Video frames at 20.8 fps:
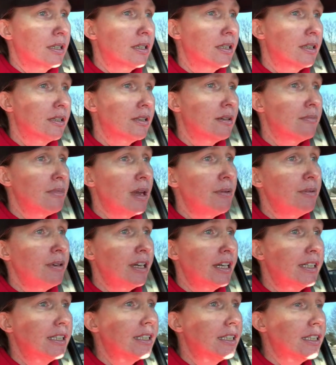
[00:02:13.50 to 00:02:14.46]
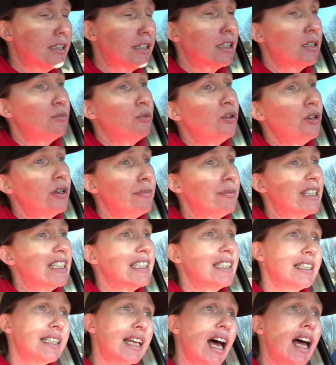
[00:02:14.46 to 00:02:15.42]
that maybe I could get the appointment
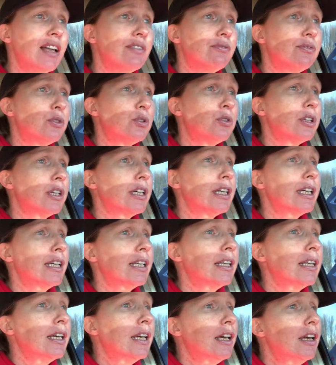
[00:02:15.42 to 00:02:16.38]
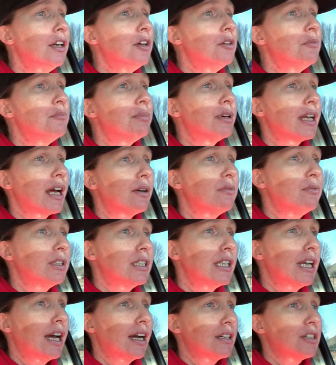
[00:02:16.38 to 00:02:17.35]
set for it, but I
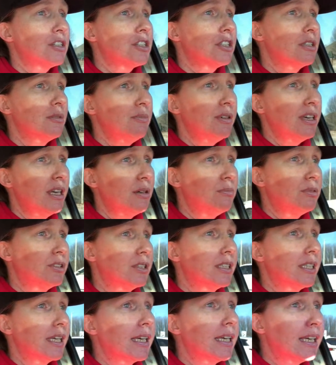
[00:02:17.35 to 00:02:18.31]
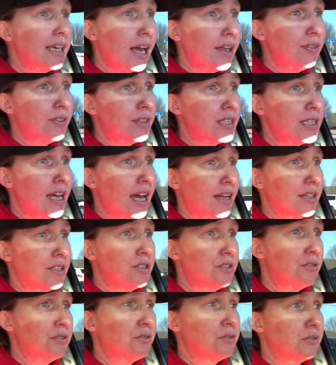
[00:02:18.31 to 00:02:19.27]
wouldn't actually be able to get the
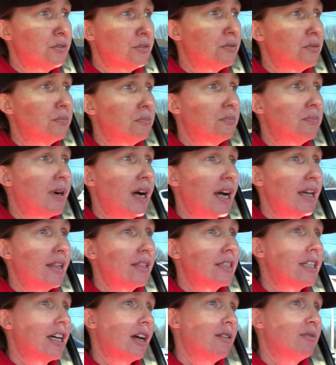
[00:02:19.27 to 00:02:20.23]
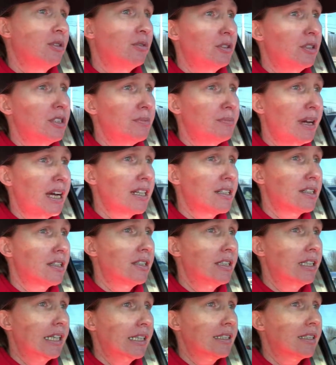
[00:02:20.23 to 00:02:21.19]
tattoo by the time I went back to
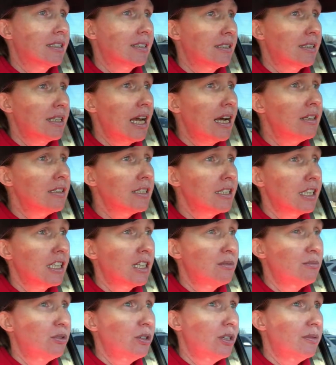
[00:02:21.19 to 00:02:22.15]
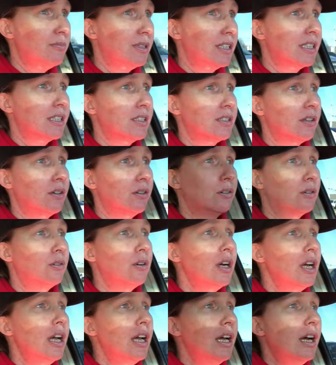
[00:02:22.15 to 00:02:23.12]
the next counseling appointment. So
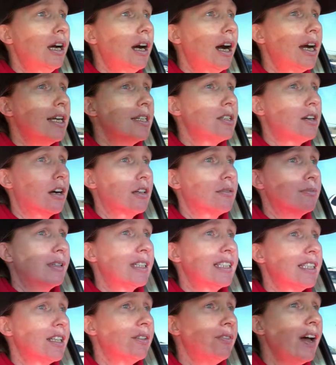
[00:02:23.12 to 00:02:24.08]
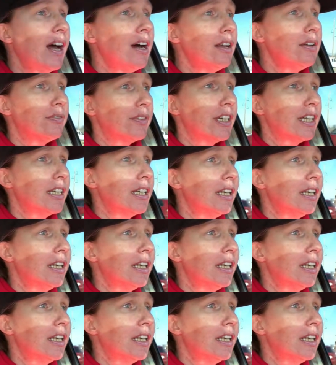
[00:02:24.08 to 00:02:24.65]
I talked myself out of it.